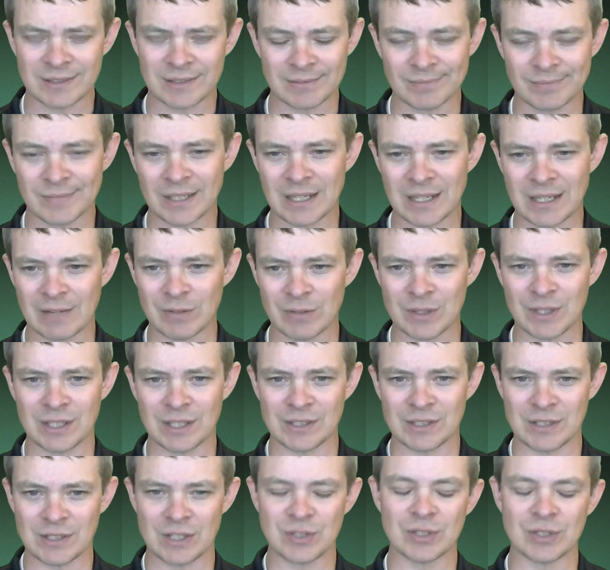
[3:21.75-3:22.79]
and
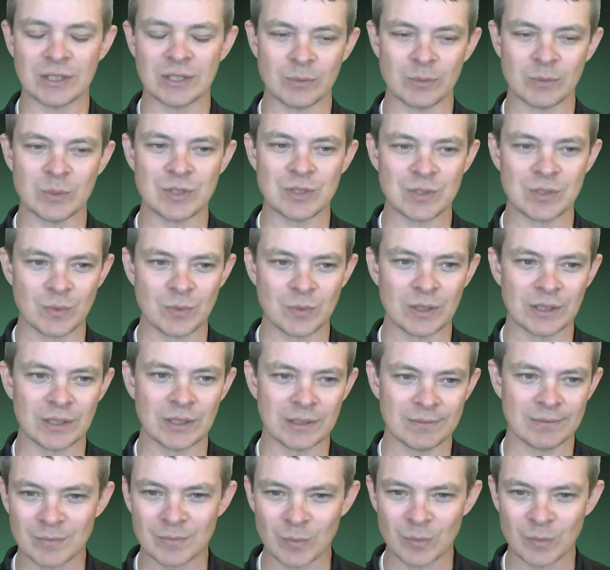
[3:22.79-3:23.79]
everything digitally, which is really,